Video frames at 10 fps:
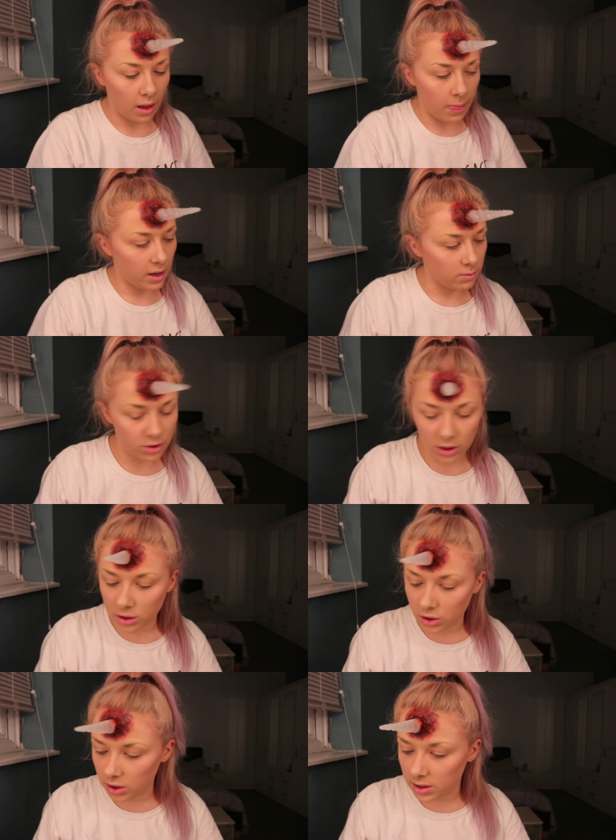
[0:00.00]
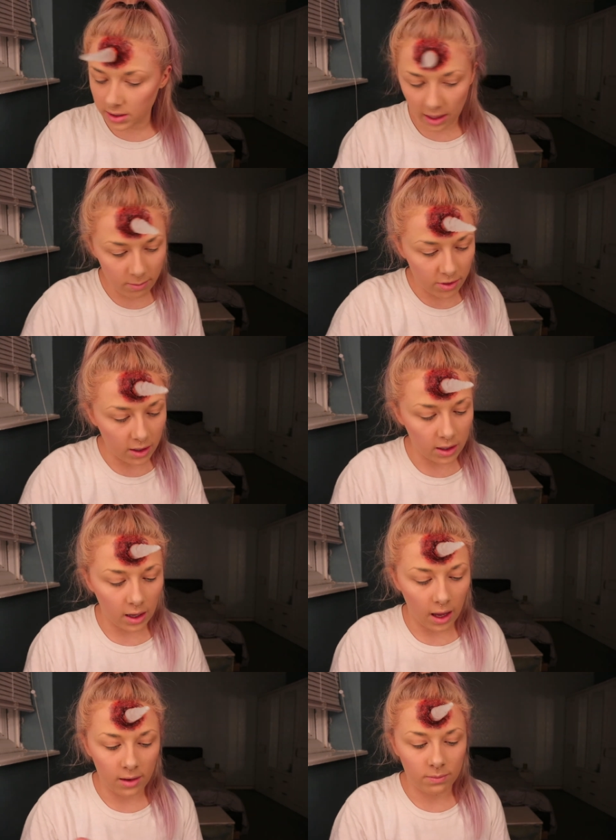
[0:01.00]
And then I'm just going to do the same thing
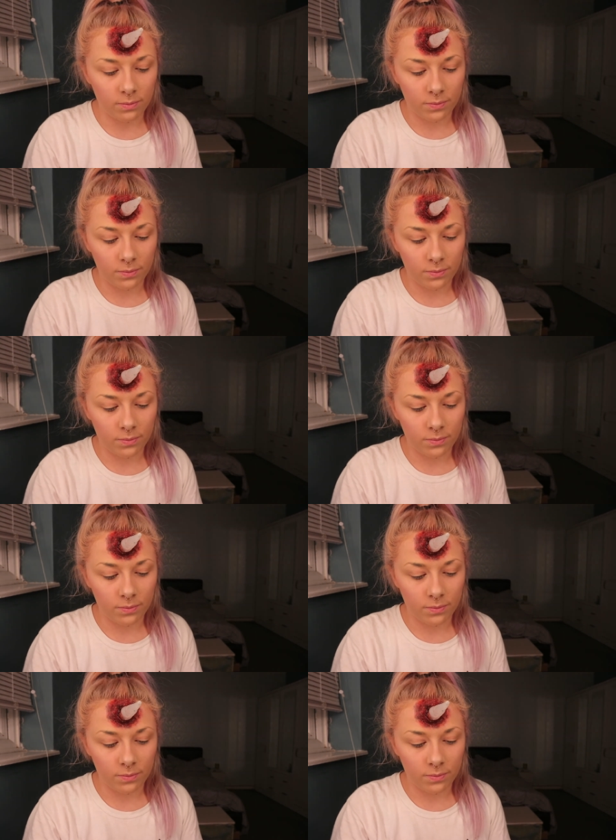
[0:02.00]
again,